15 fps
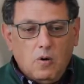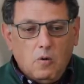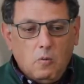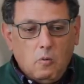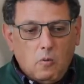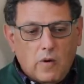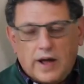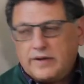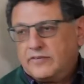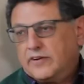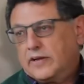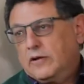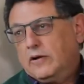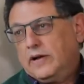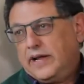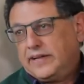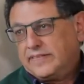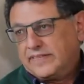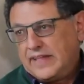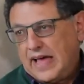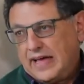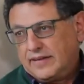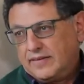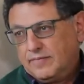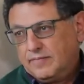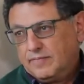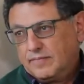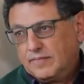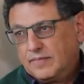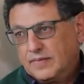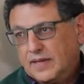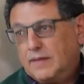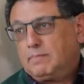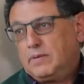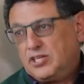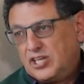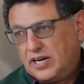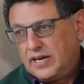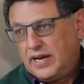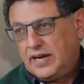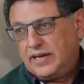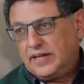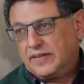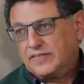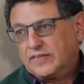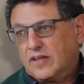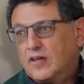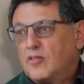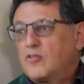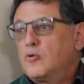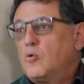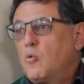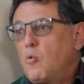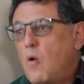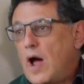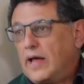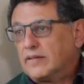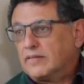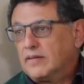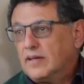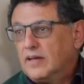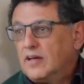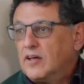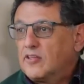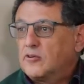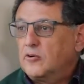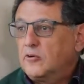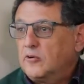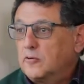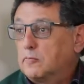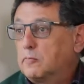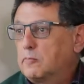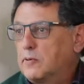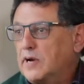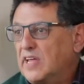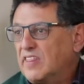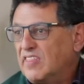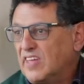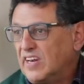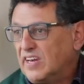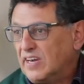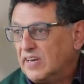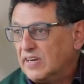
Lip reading: What regulates that? Epigenetics. Through what? Through your breathing.